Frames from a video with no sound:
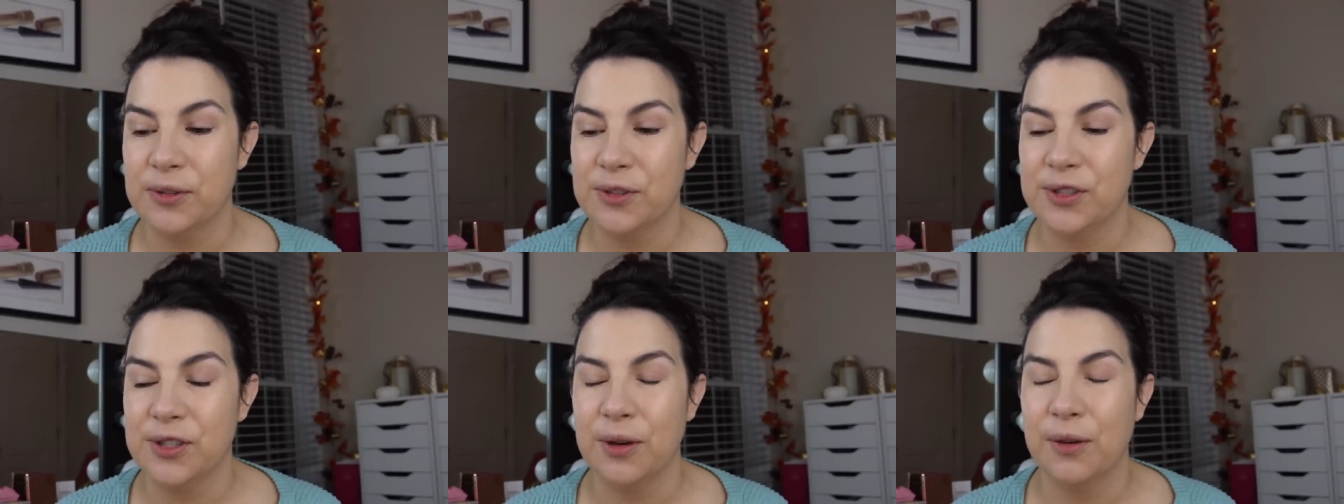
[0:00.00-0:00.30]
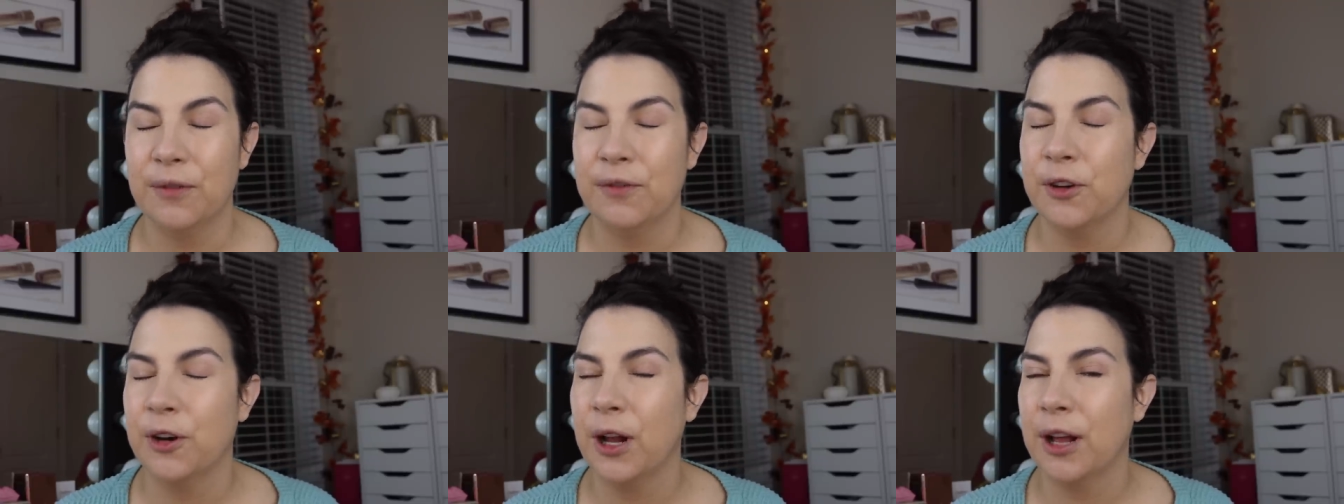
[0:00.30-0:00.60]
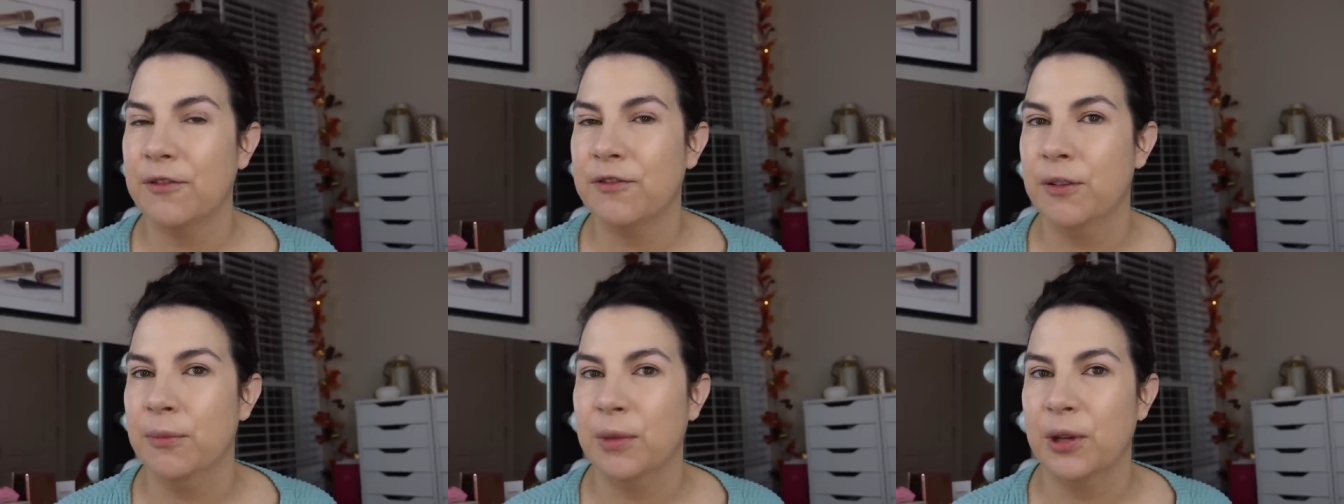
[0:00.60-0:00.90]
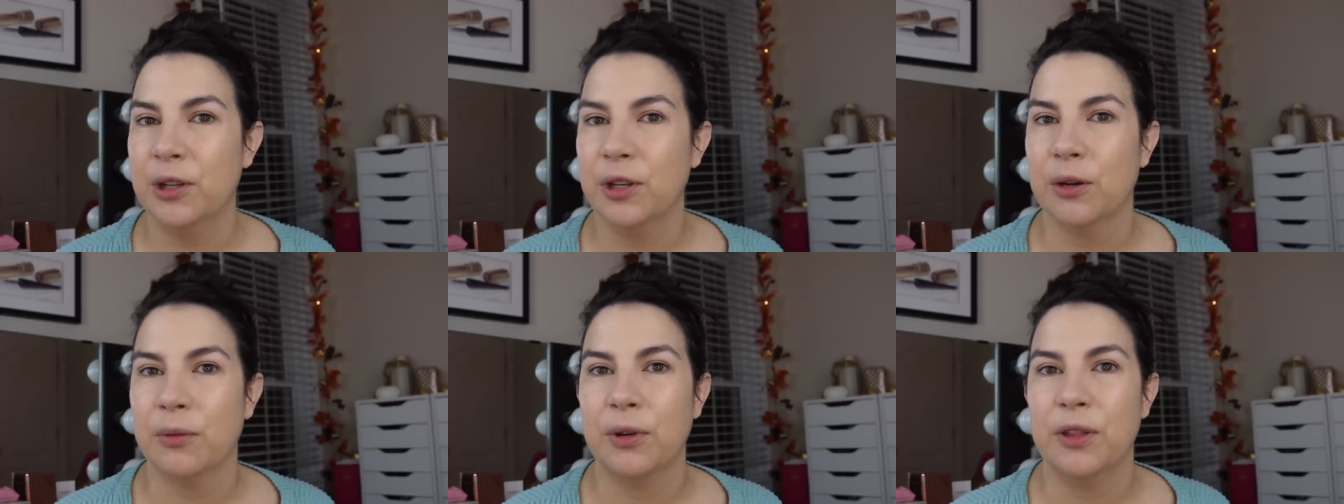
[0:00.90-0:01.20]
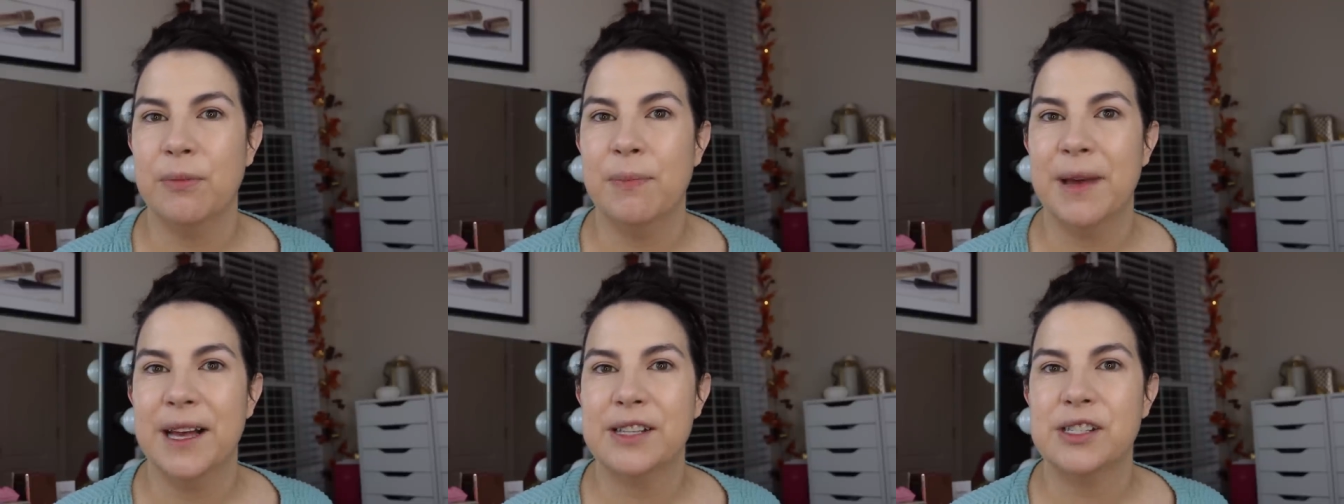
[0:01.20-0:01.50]
So if you're not familiar
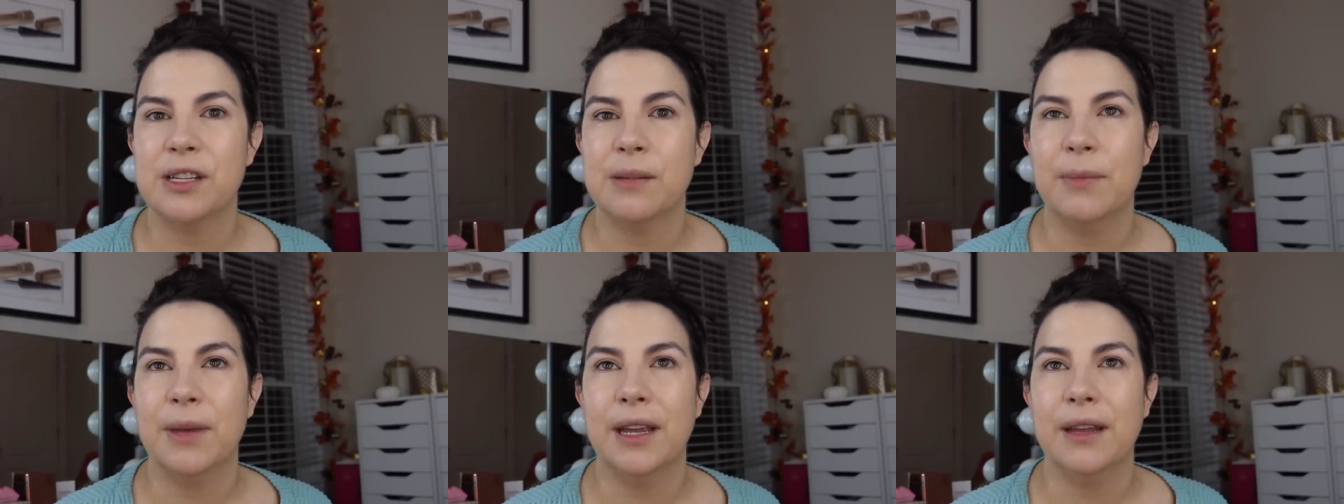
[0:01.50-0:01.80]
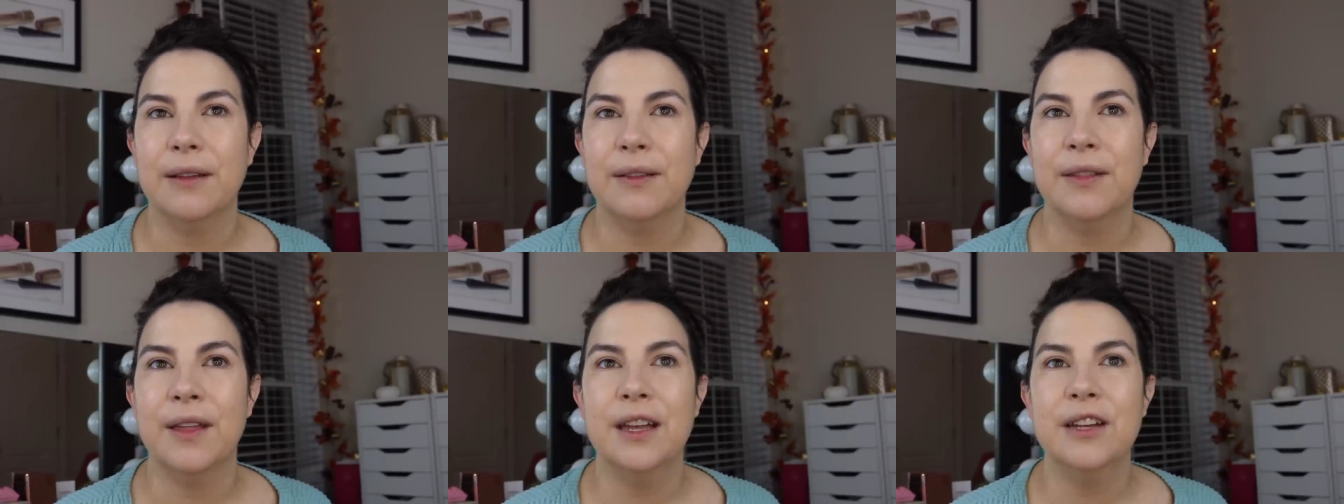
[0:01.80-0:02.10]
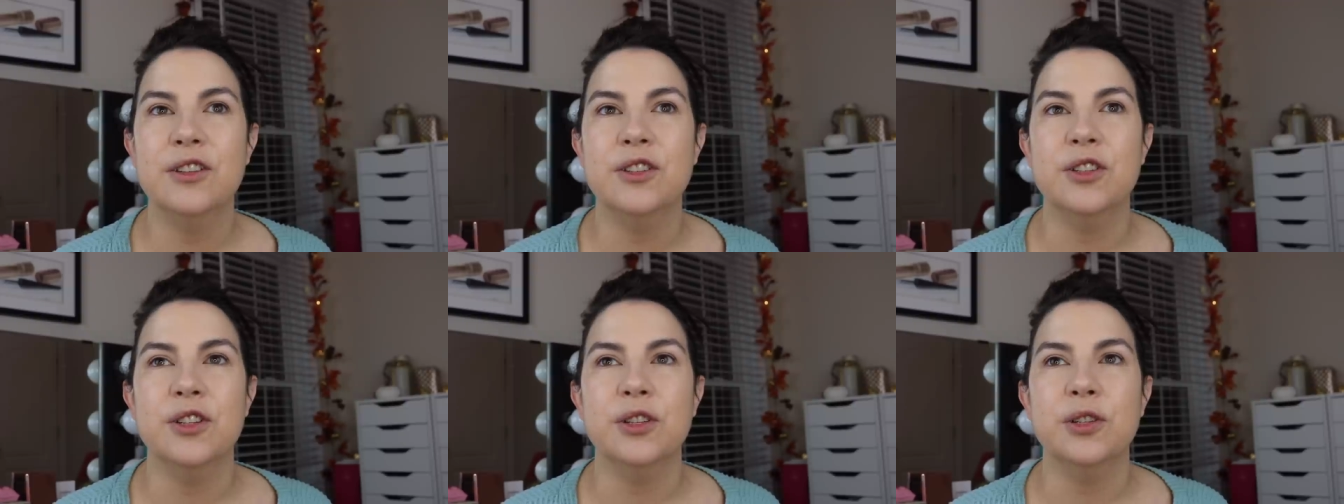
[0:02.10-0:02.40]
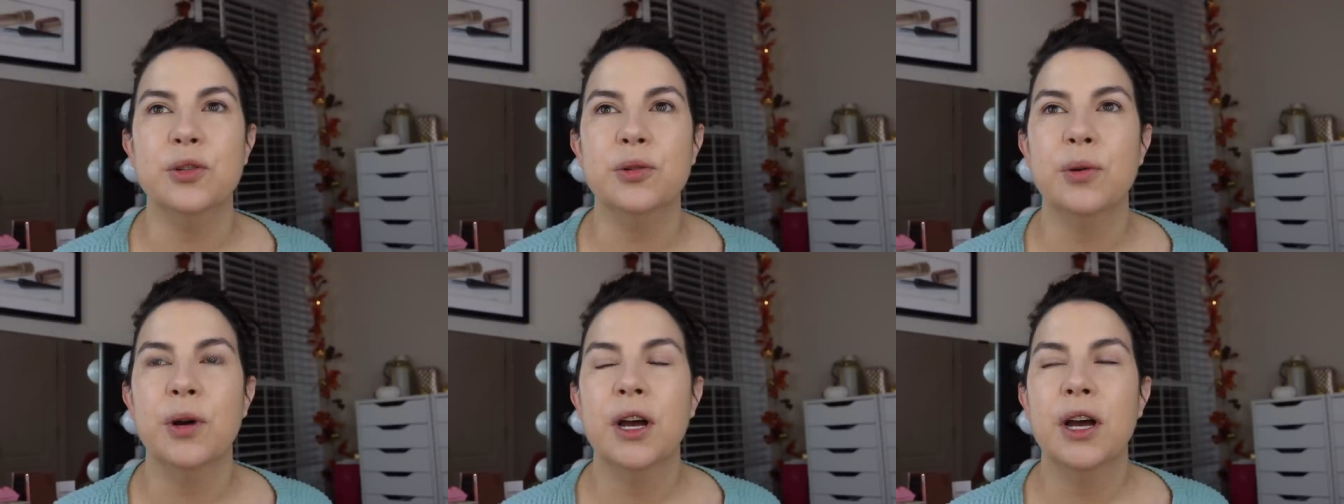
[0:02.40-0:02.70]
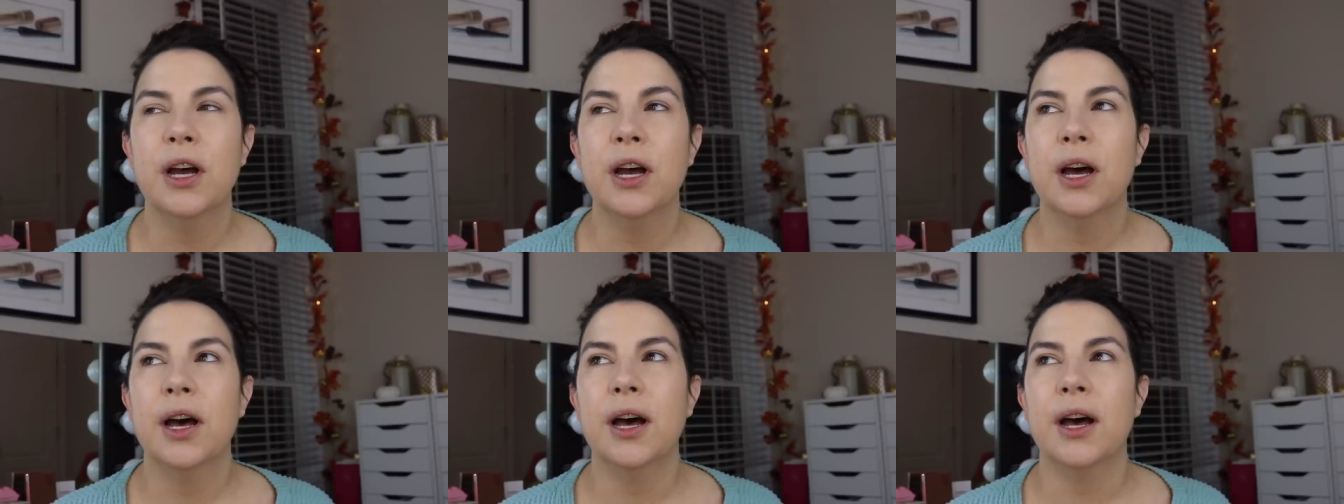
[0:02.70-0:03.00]
with Besame, they do
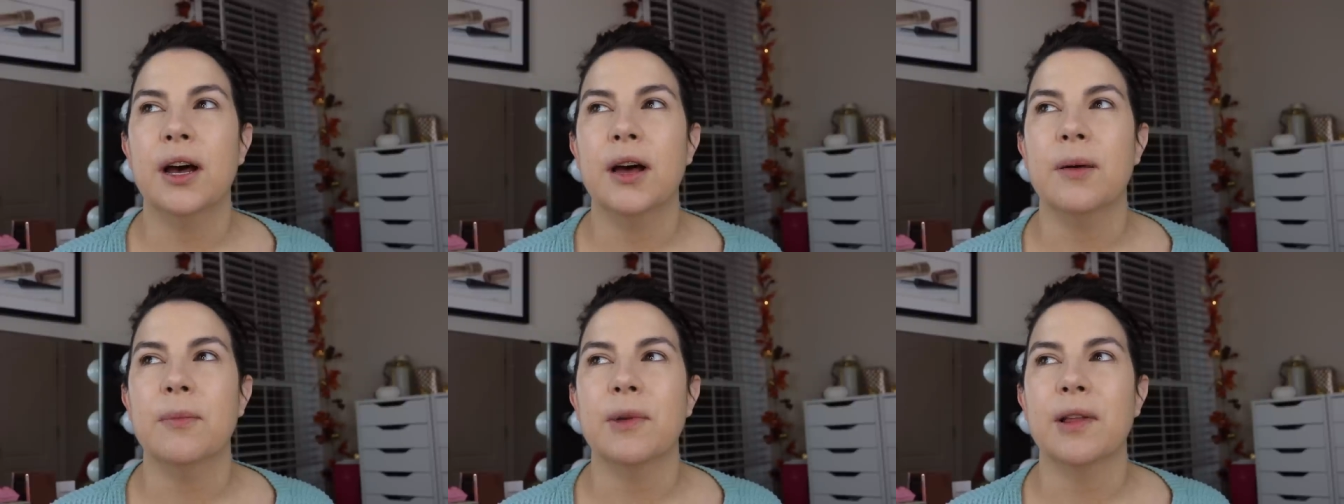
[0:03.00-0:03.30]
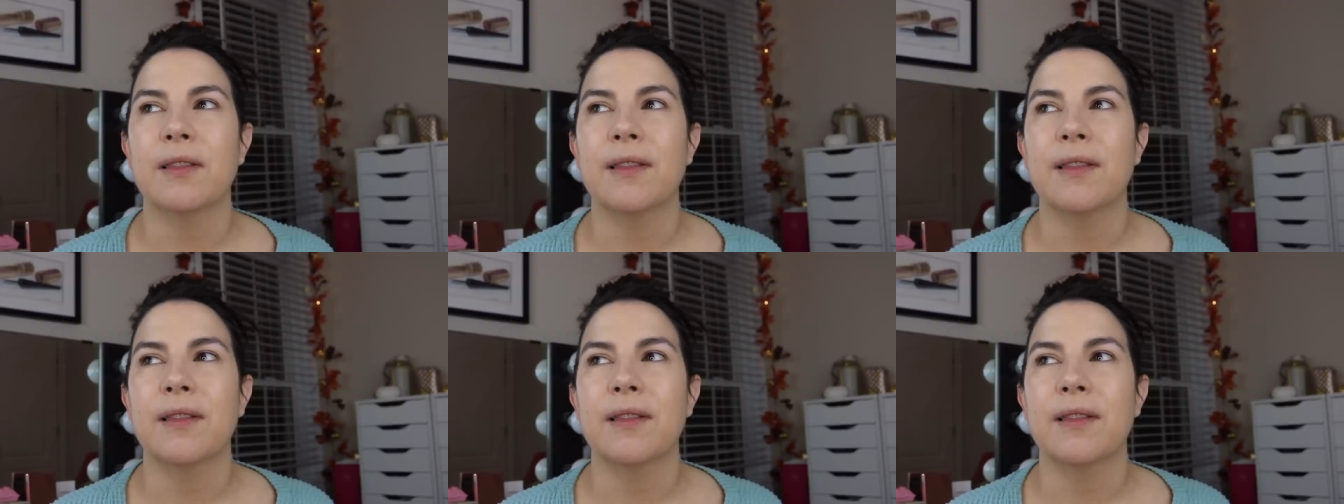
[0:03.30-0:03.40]
um,